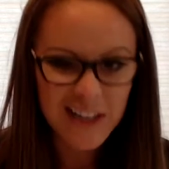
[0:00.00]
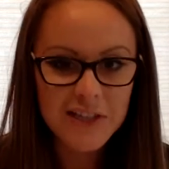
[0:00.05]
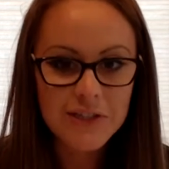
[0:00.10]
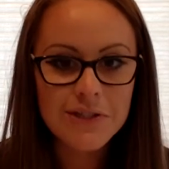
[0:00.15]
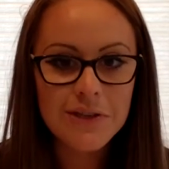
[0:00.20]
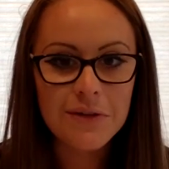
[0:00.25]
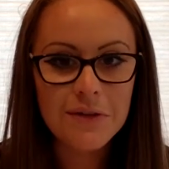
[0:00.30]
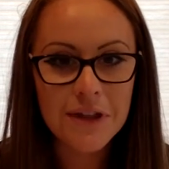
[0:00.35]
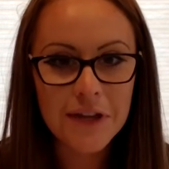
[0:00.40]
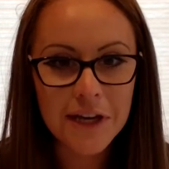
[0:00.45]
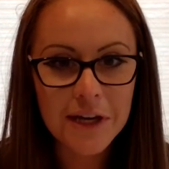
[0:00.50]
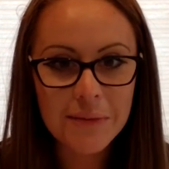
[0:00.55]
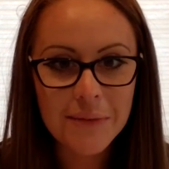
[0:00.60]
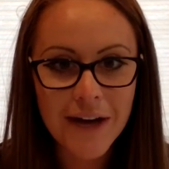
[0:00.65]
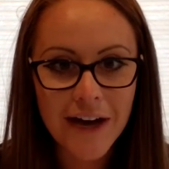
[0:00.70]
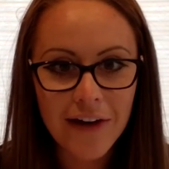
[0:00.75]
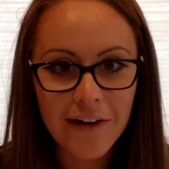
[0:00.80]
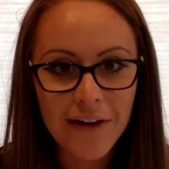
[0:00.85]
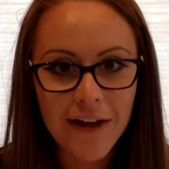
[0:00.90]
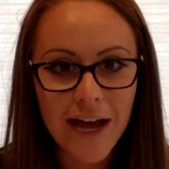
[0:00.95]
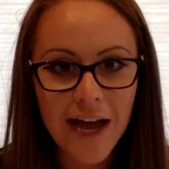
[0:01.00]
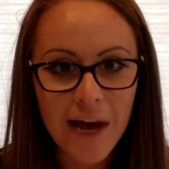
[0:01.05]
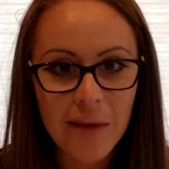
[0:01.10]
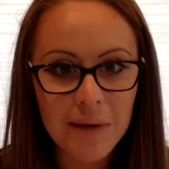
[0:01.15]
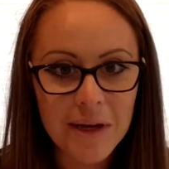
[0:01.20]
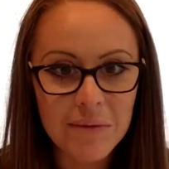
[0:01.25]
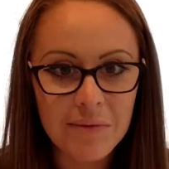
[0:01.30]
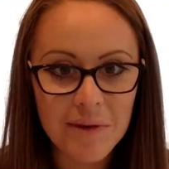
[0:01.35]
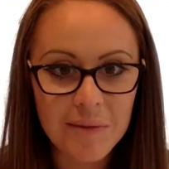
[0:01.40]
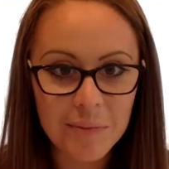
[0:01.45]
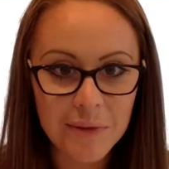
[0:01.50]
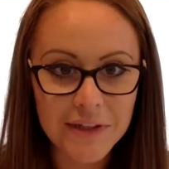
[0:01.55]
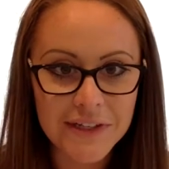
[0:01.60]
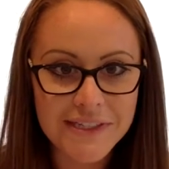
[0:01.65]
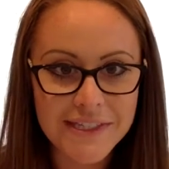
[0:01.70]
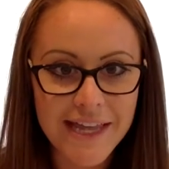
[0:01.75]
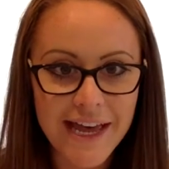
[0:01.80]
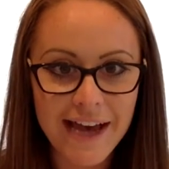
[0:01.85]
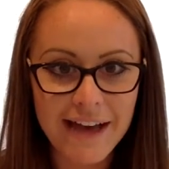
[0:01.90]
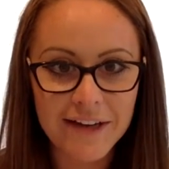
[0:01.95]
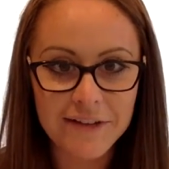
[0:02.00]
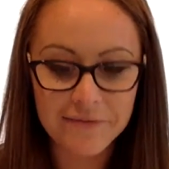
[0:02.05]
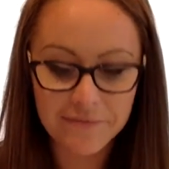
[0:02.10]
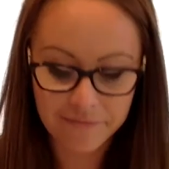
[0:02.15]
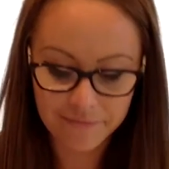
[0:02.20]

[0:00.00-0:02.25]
So think about how many people is that?